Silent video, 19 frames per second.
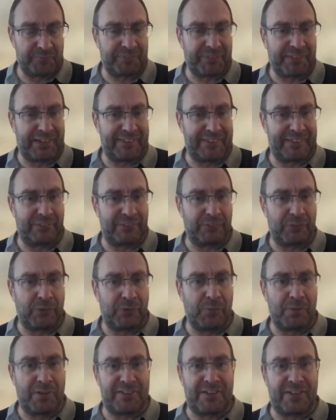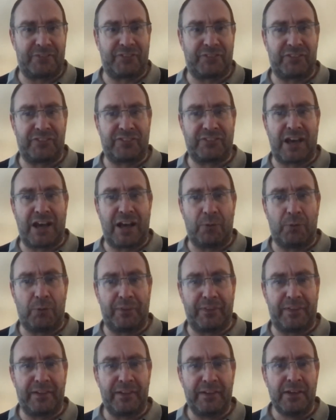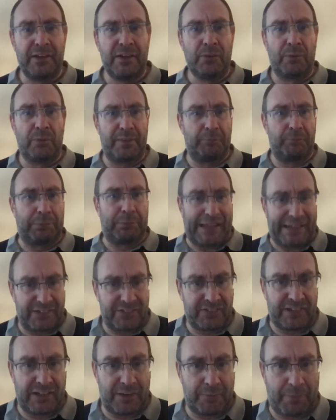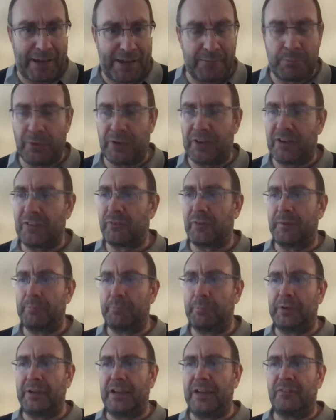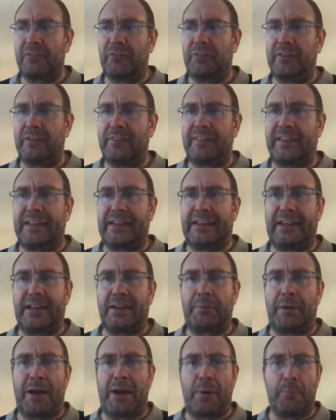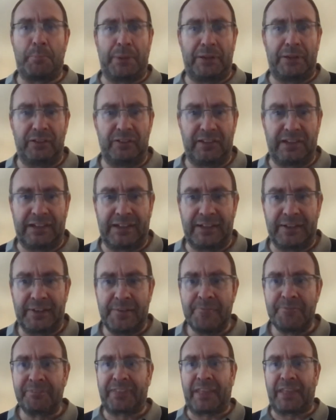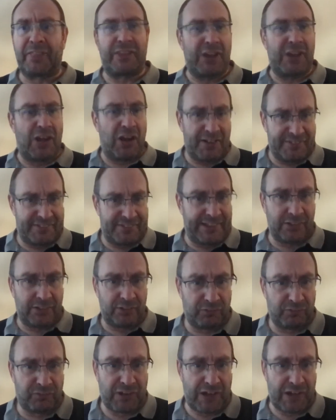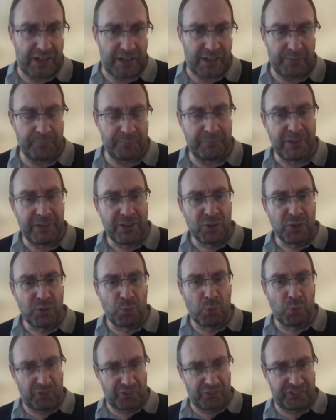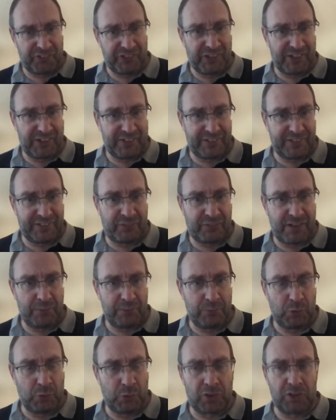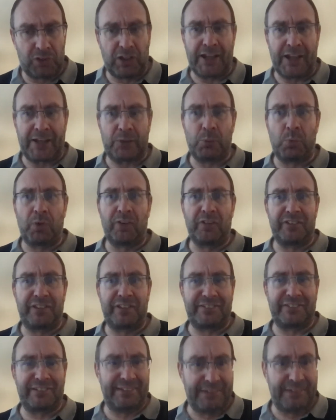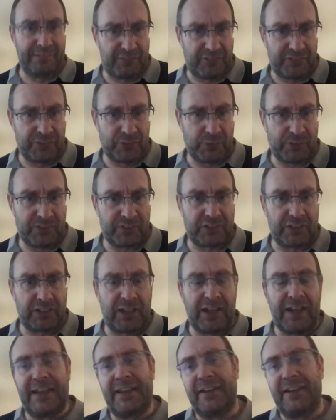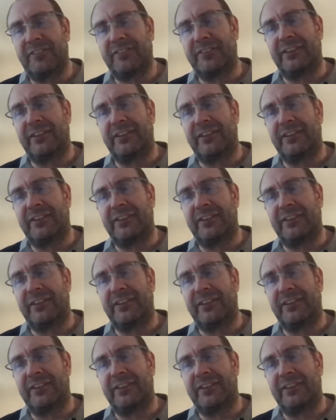And I think we almost have to start with a blank sheet of paper. And if we're thinking about building the ideal firm, what does the ideal firm look like? What does it deliver to its clients?